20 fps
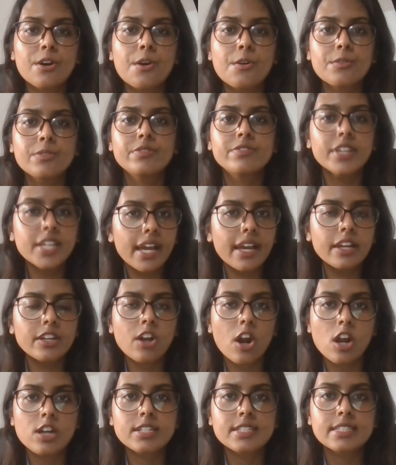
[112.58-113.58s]
So VA and
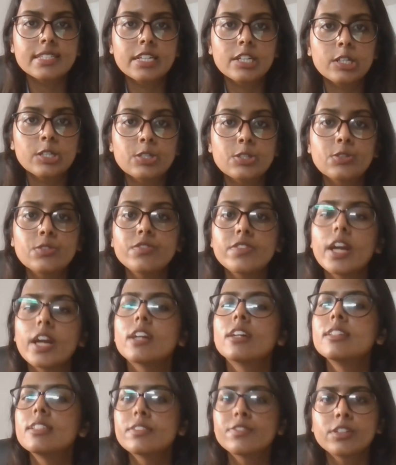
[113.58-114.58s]
RC are two
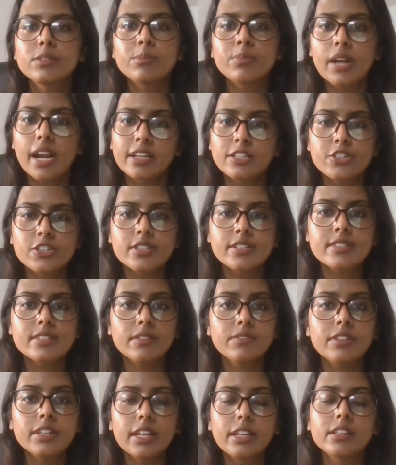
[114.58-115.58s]
very different branches
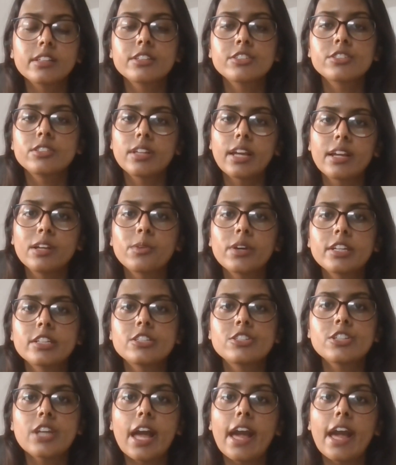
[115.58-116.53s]
of the English language,